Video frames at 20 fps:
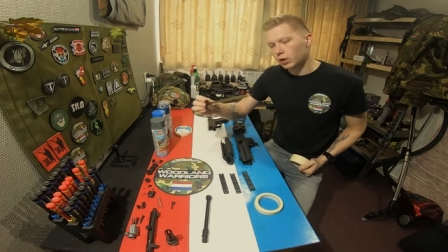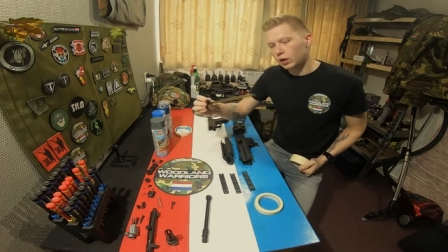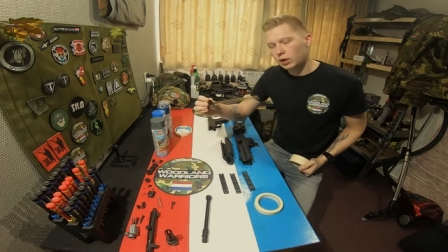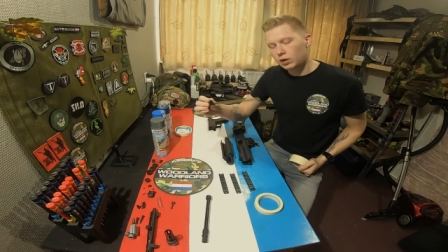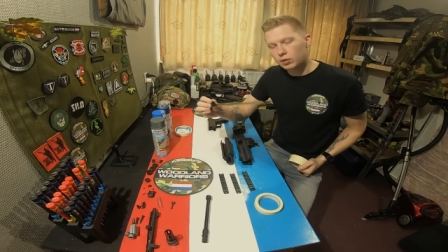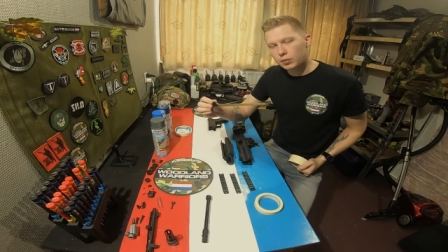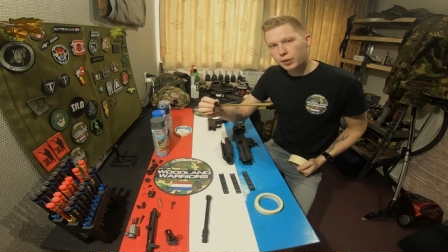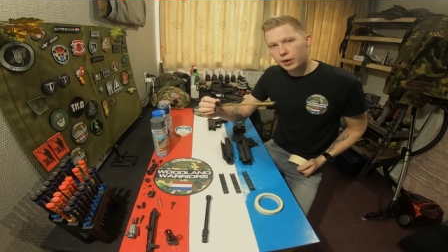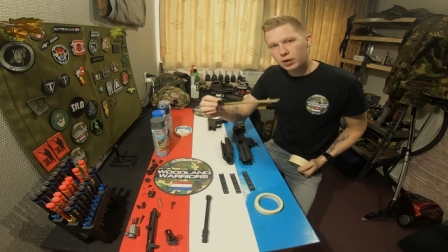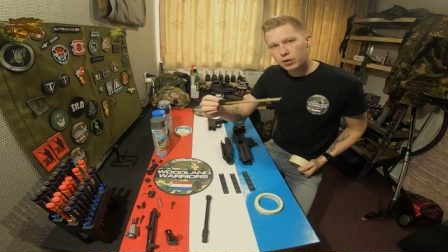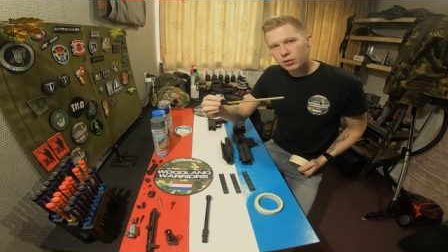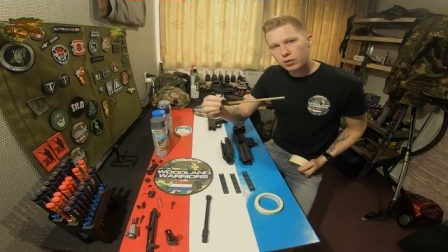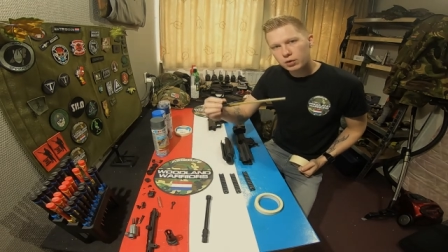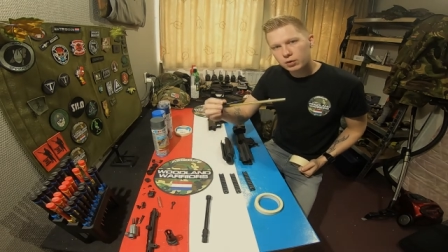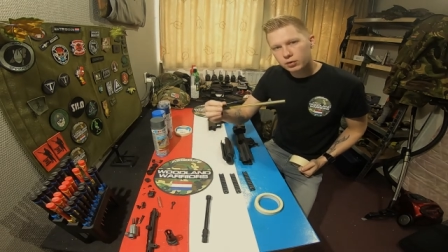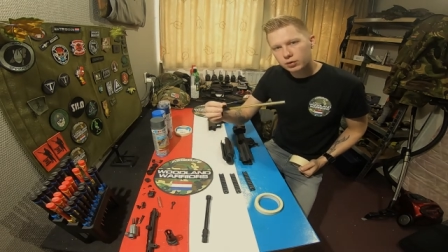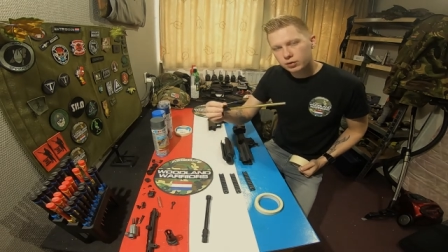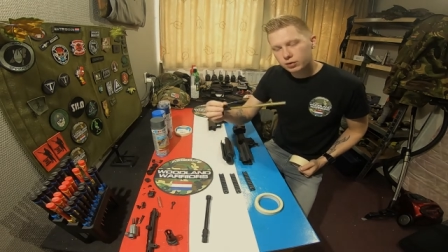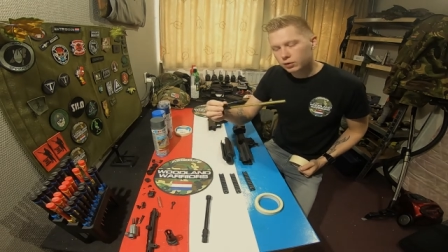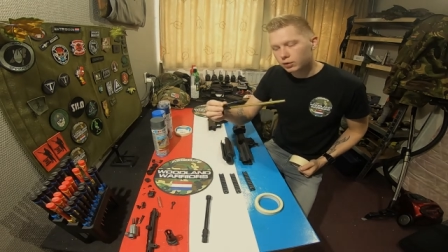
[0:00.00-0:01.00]
inner
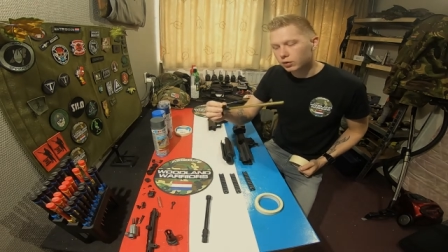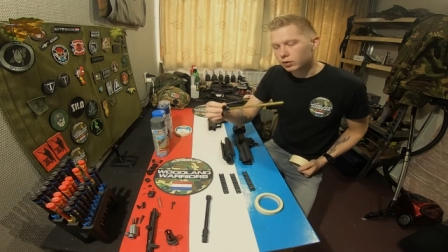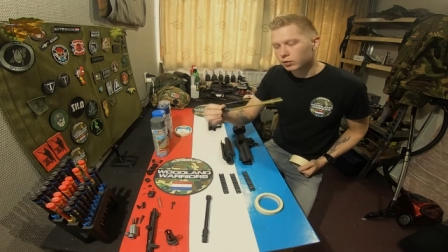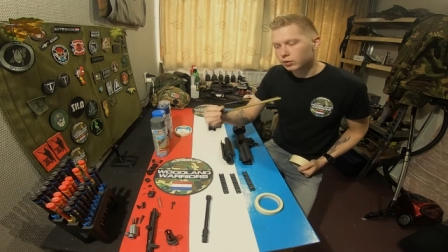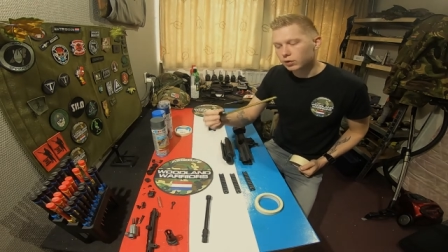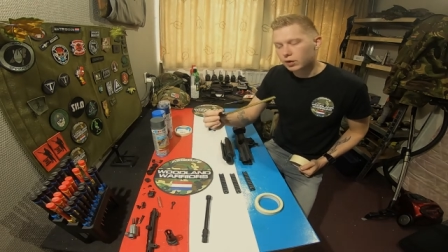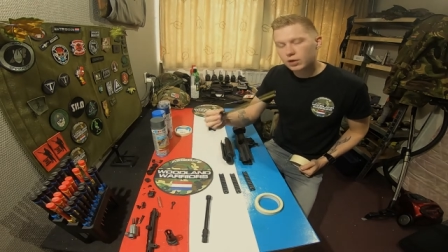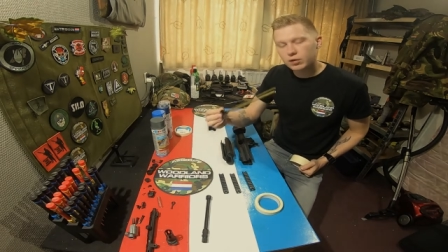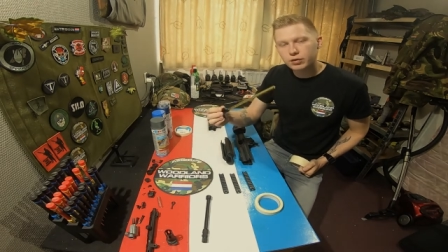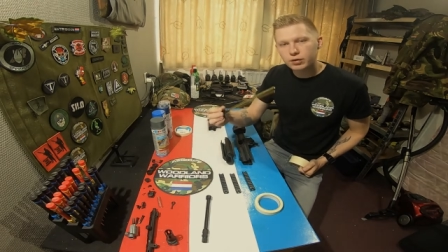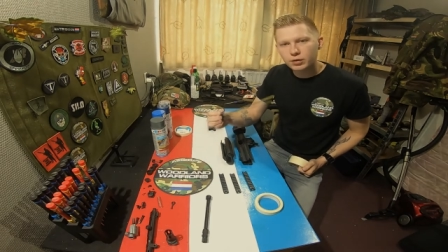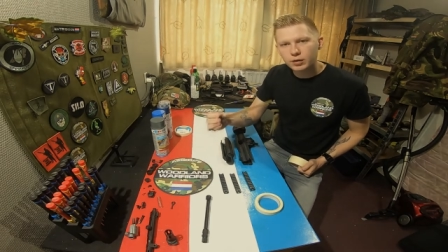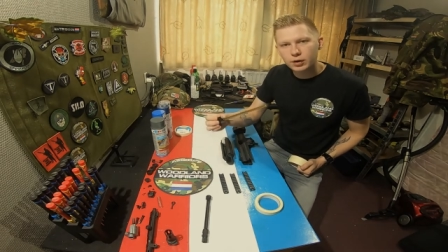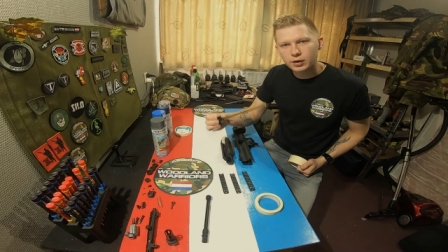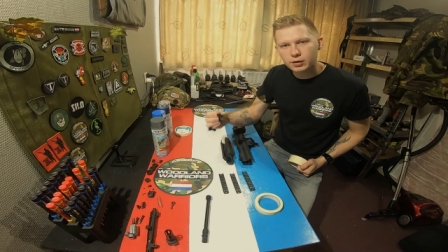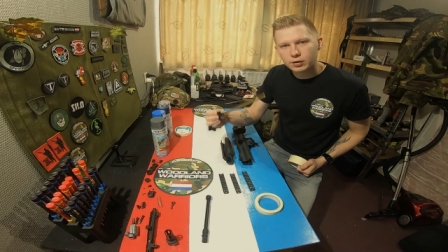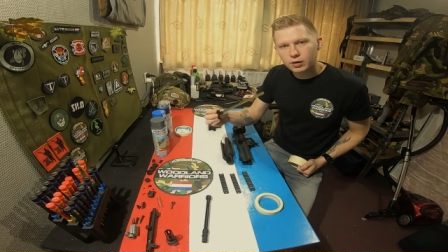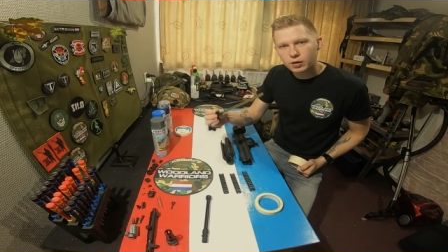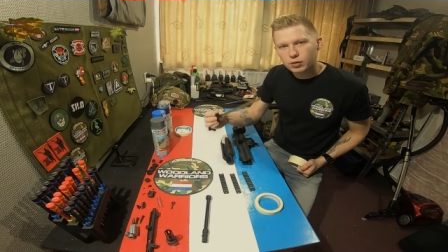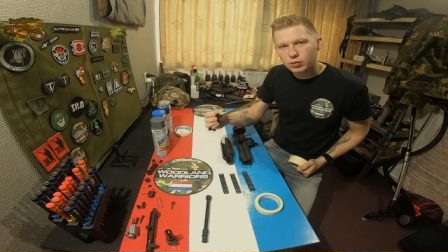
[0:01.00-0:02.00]
barrel you
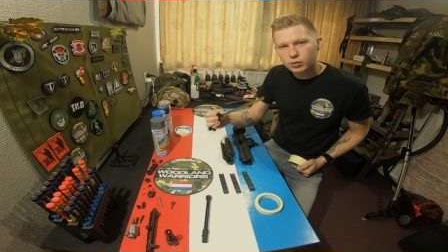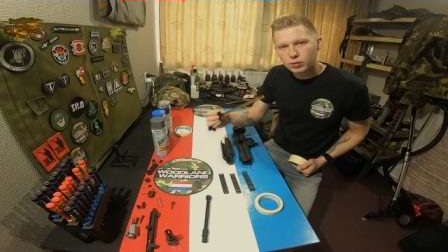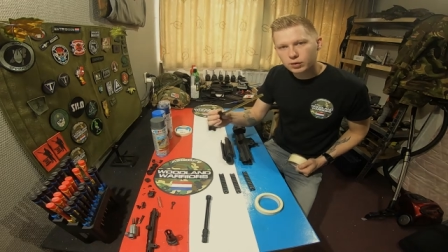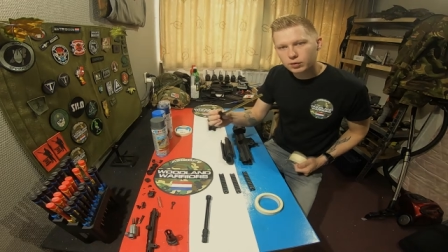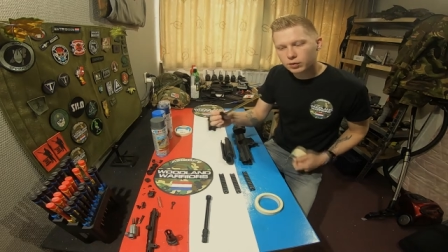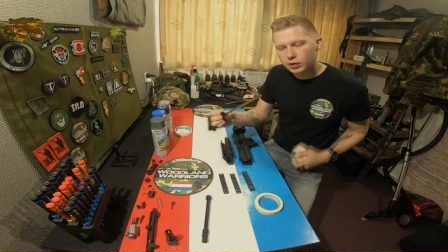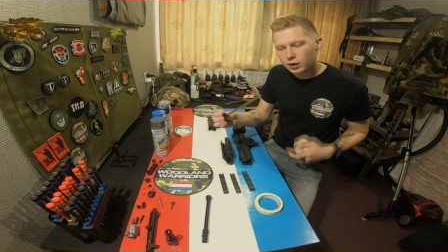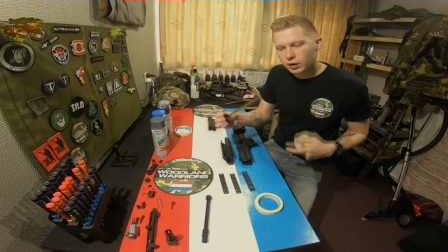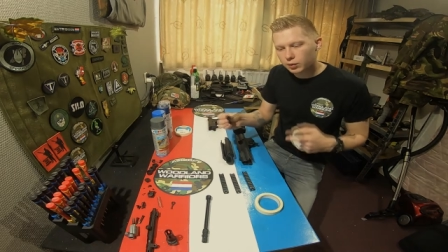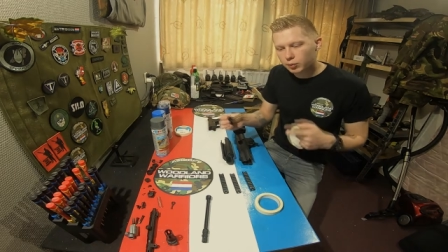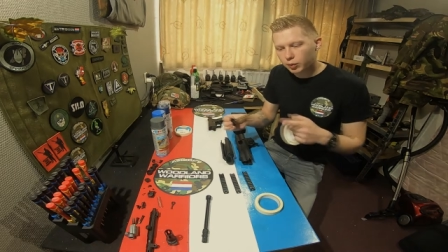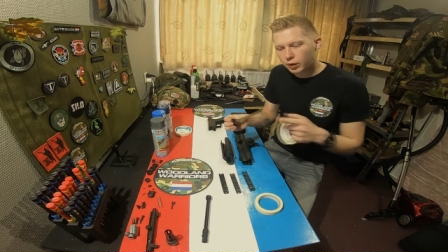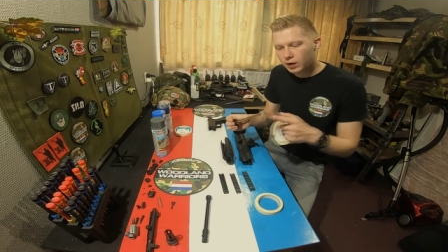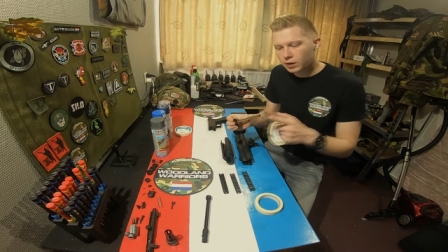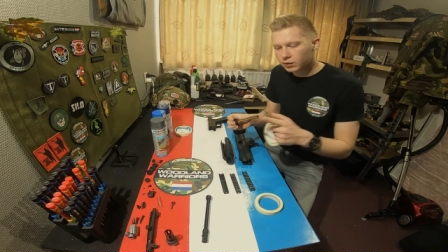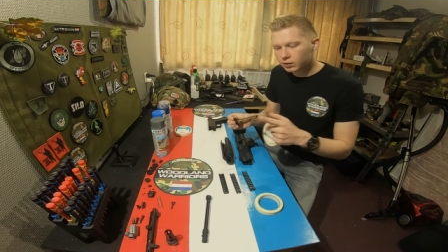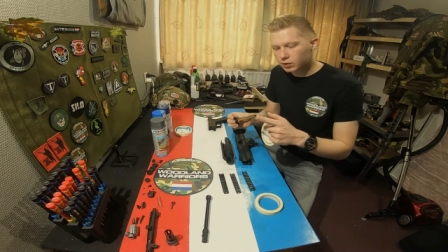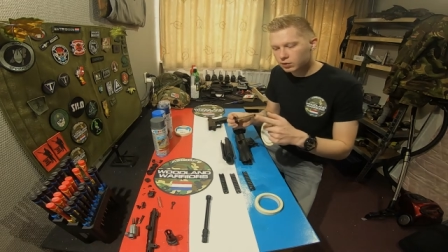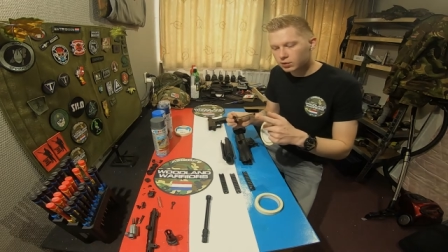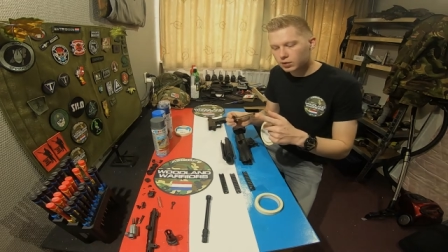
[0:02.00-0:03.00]
definitely don't want to get
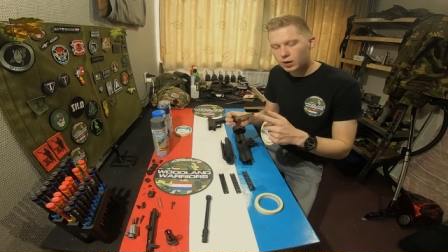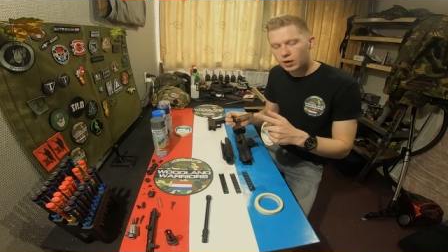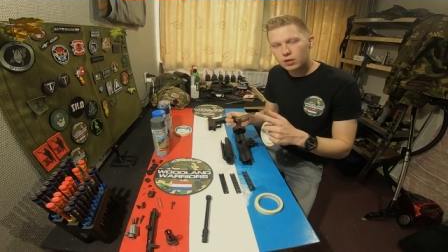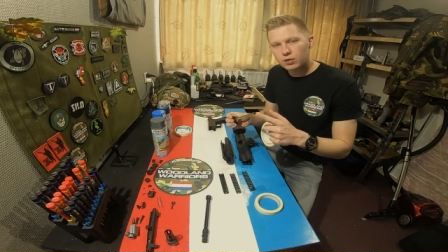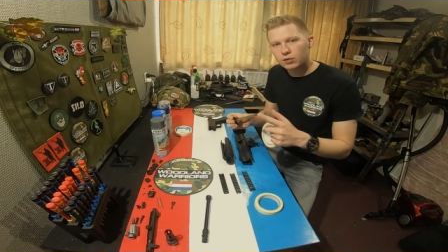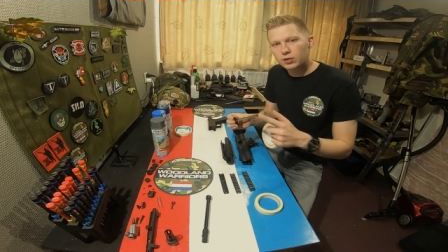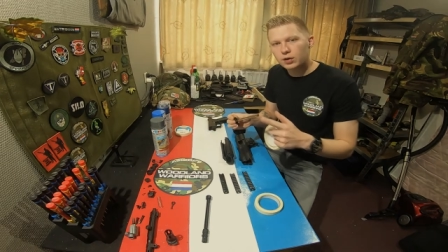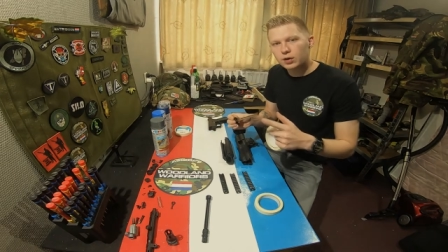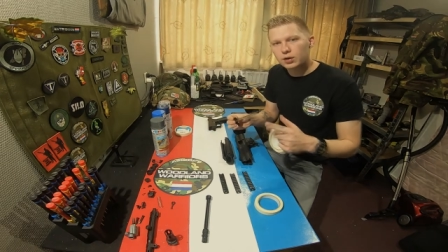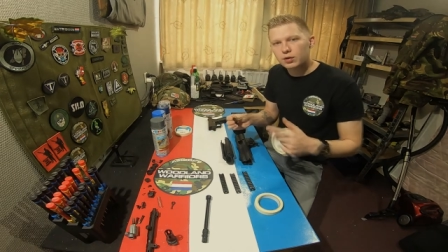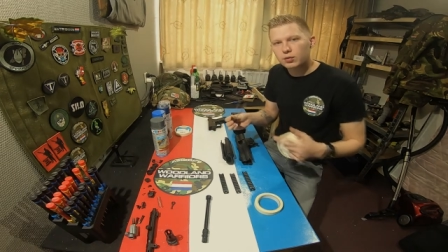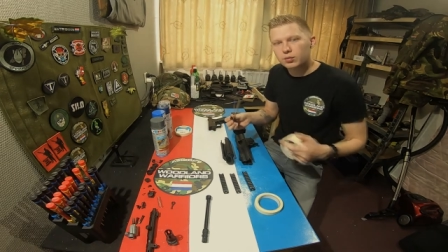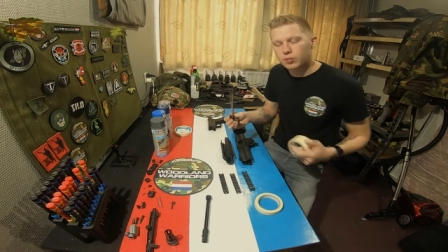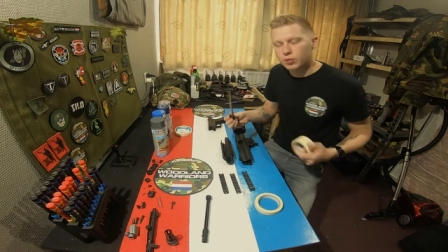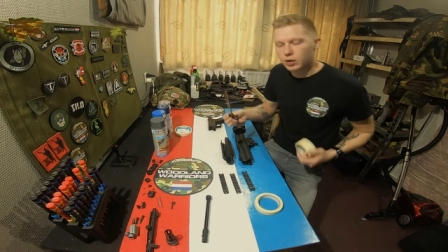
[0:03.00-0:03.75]
paint inside of here